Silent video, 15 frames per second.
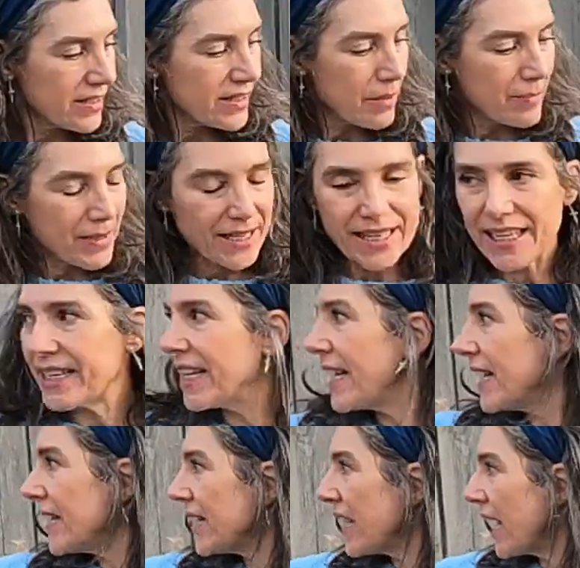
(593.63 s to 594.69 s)
is the
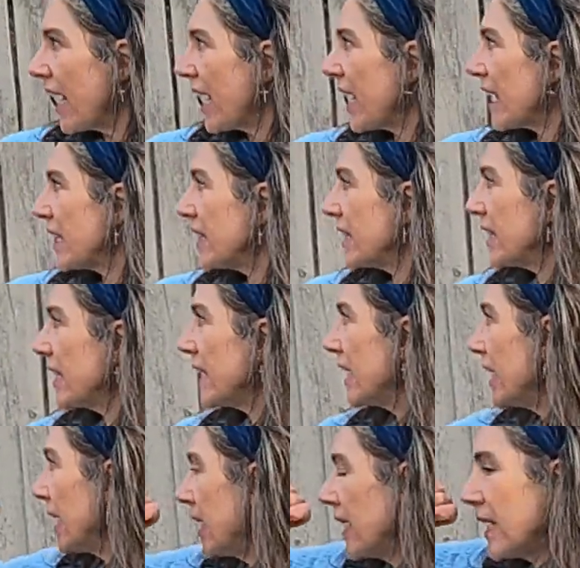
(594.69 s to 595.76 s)
beginning, and
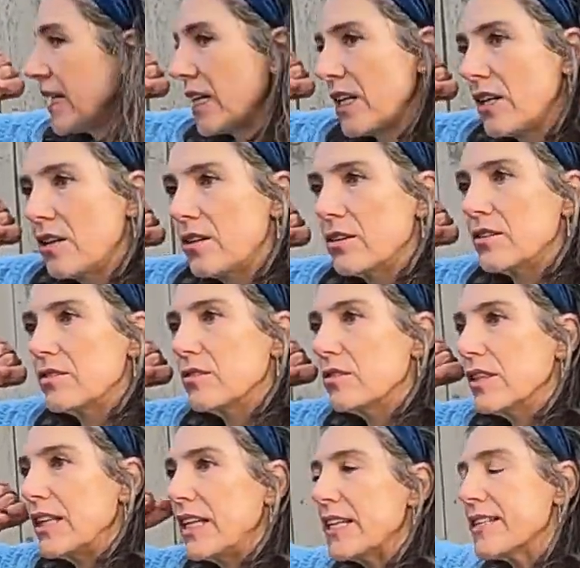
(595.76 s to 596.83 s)

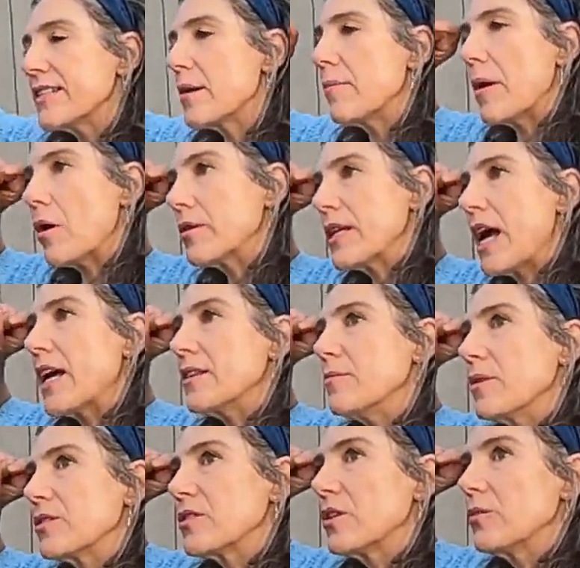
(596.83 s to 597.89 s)
Here's about
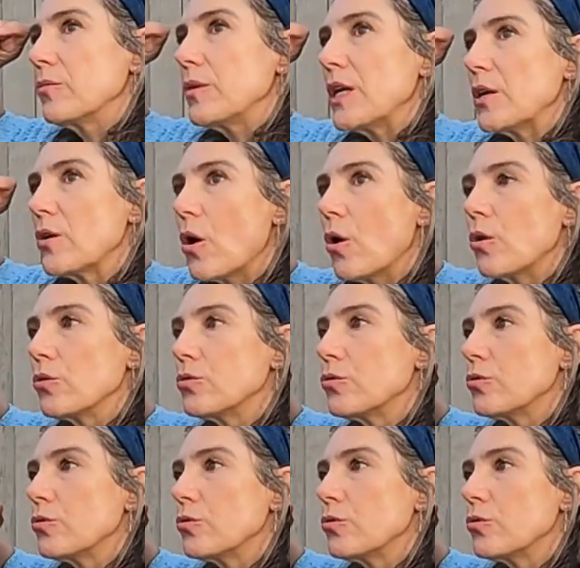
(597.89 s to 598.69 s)
Edmonton. We go